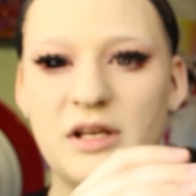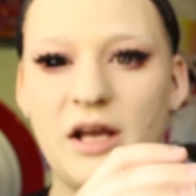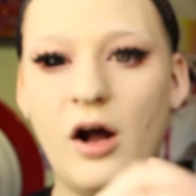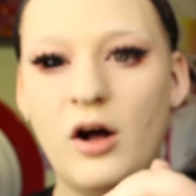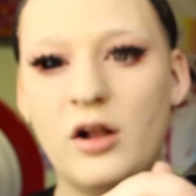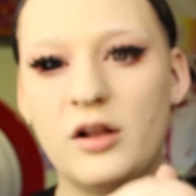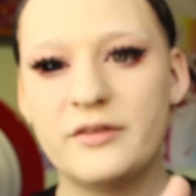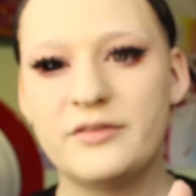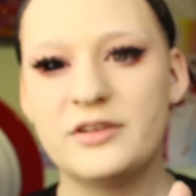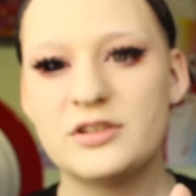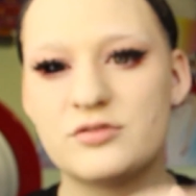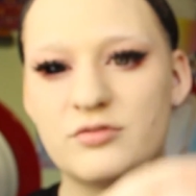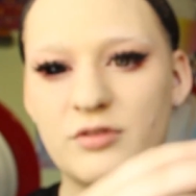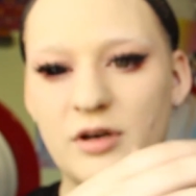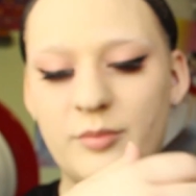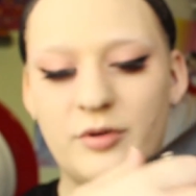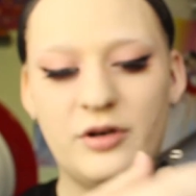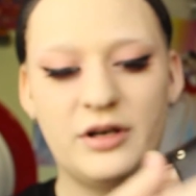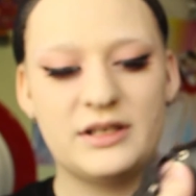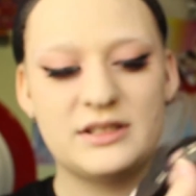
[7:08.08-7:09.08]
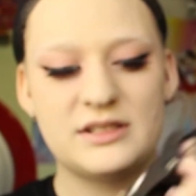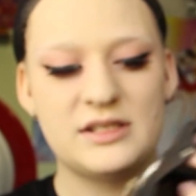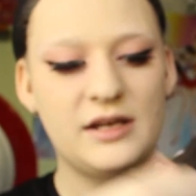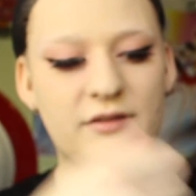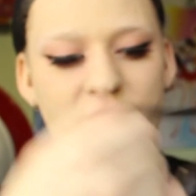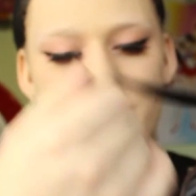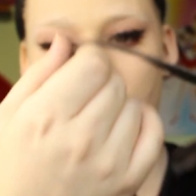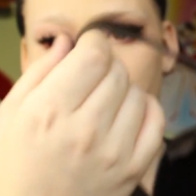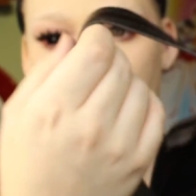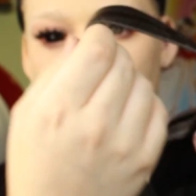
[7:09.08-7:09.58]
all of it's rubber
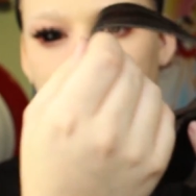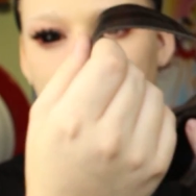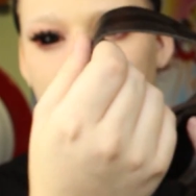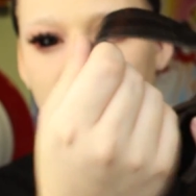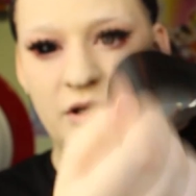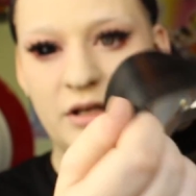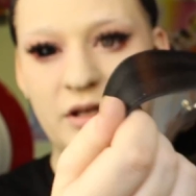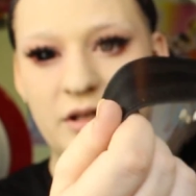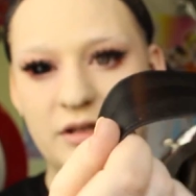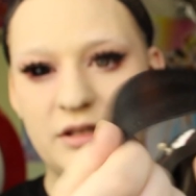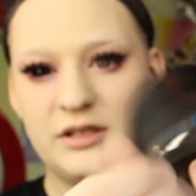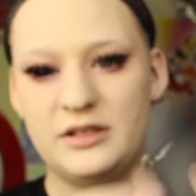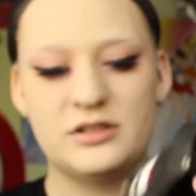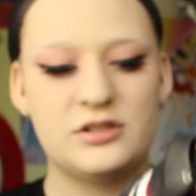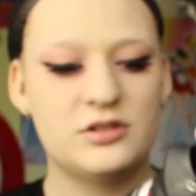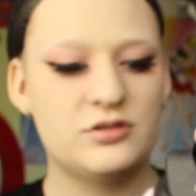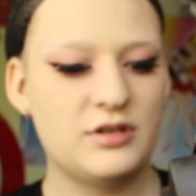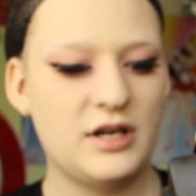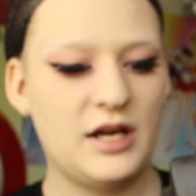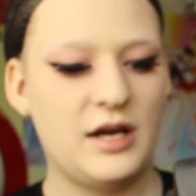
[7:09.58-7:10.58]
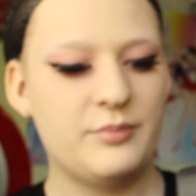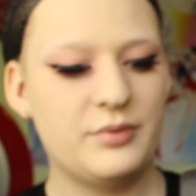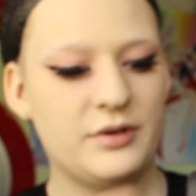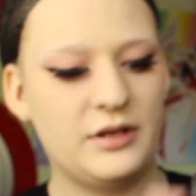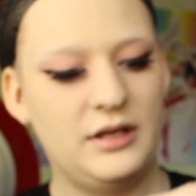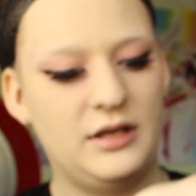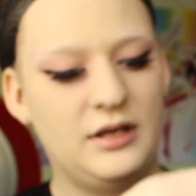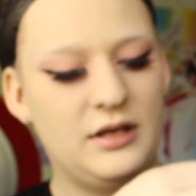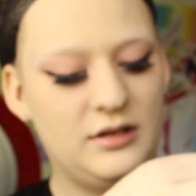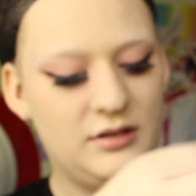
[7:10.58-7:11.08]
except for the strap
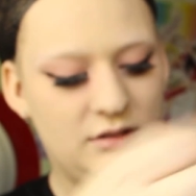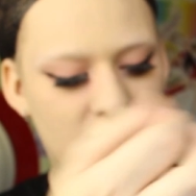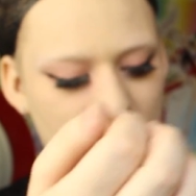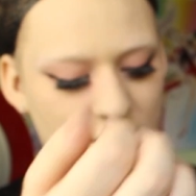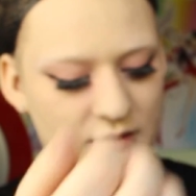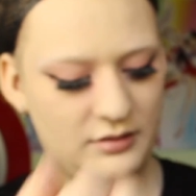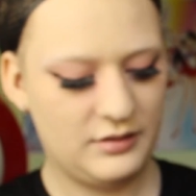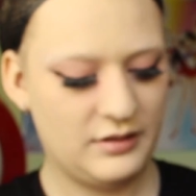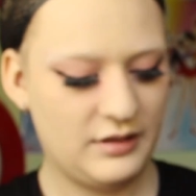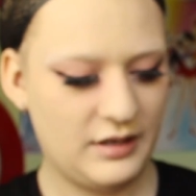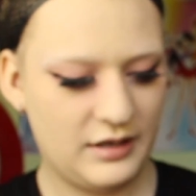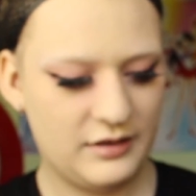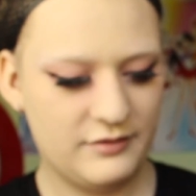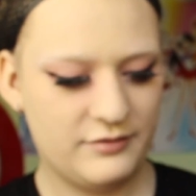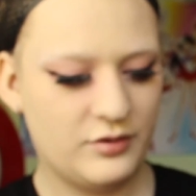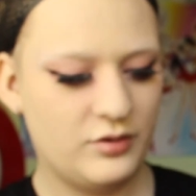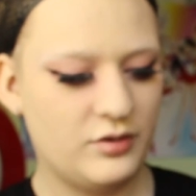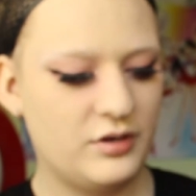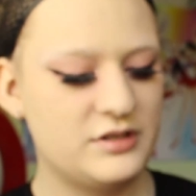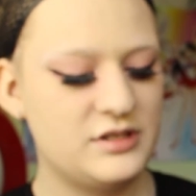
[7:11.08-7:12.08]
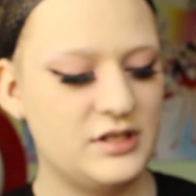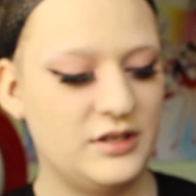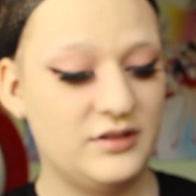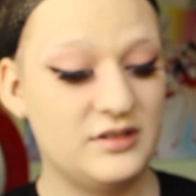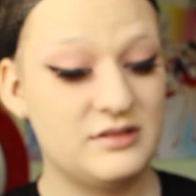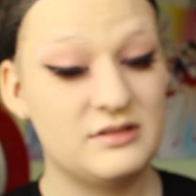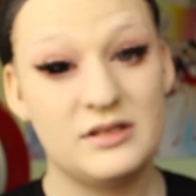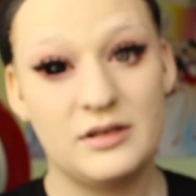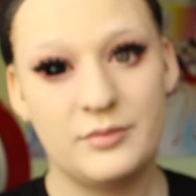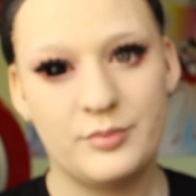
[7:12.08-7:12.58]
and that of course and
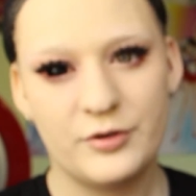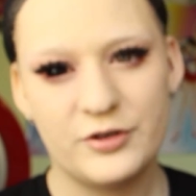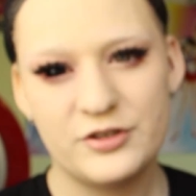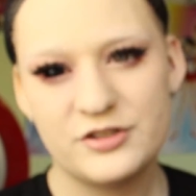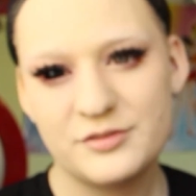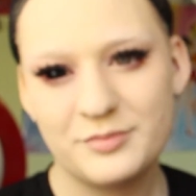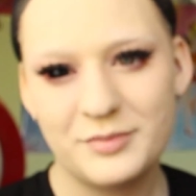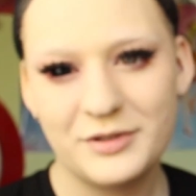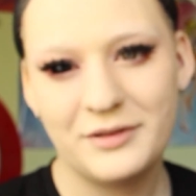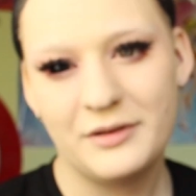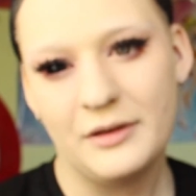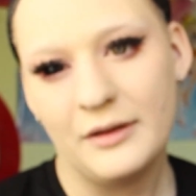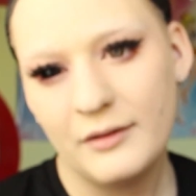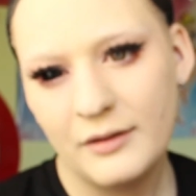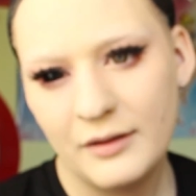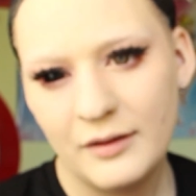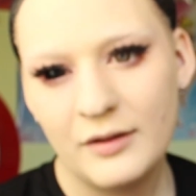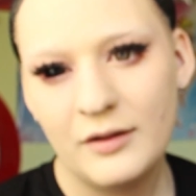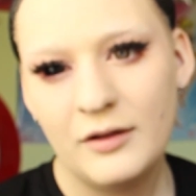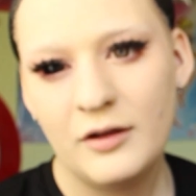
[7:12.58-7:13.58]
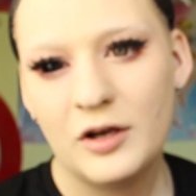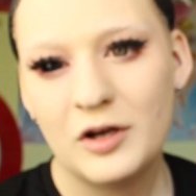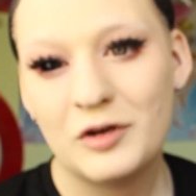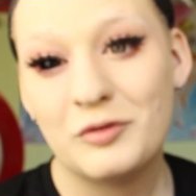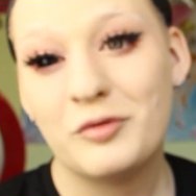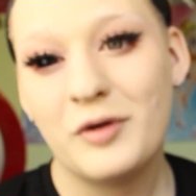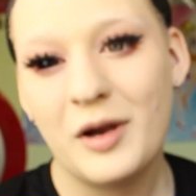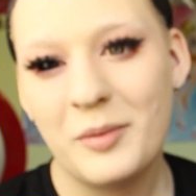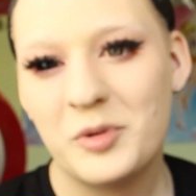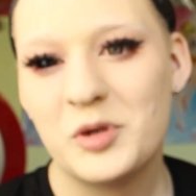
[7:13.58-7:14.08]
the zippers, but
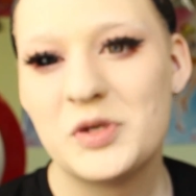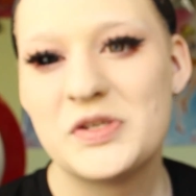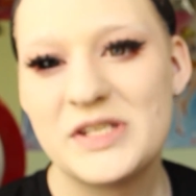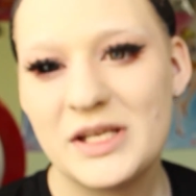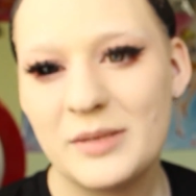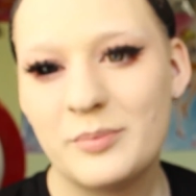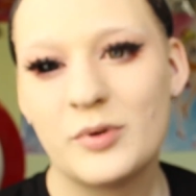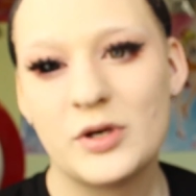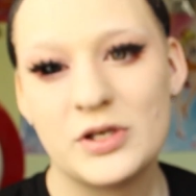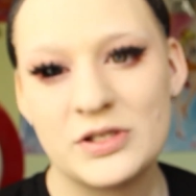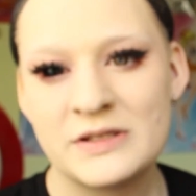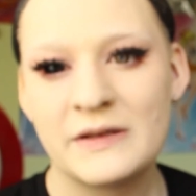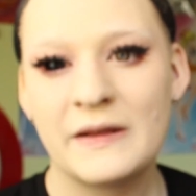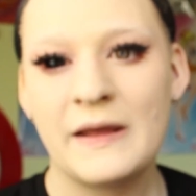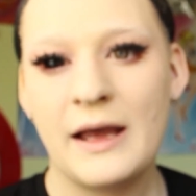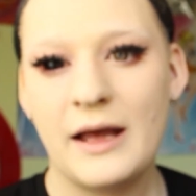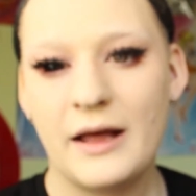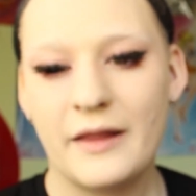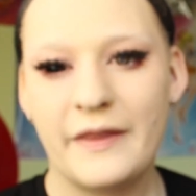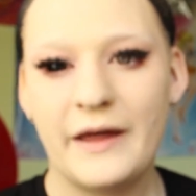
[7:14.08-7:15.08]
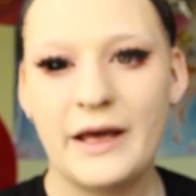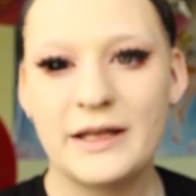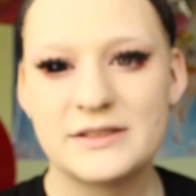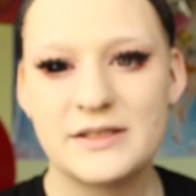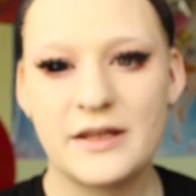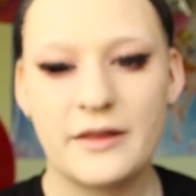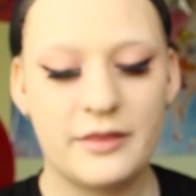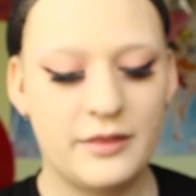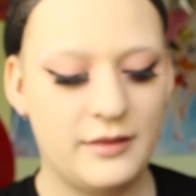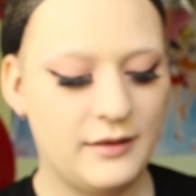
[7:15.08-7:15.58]
rubber zippers, yeah,
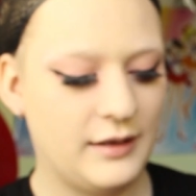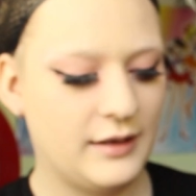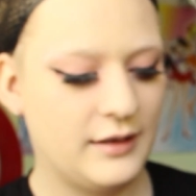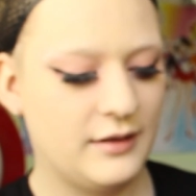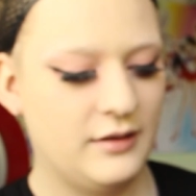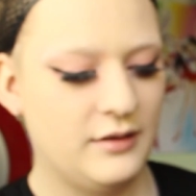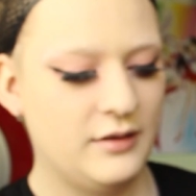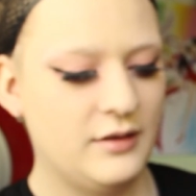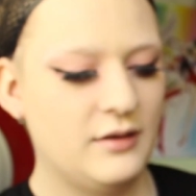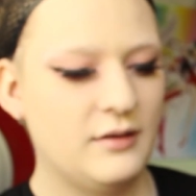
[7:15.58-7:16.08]
that's a thing.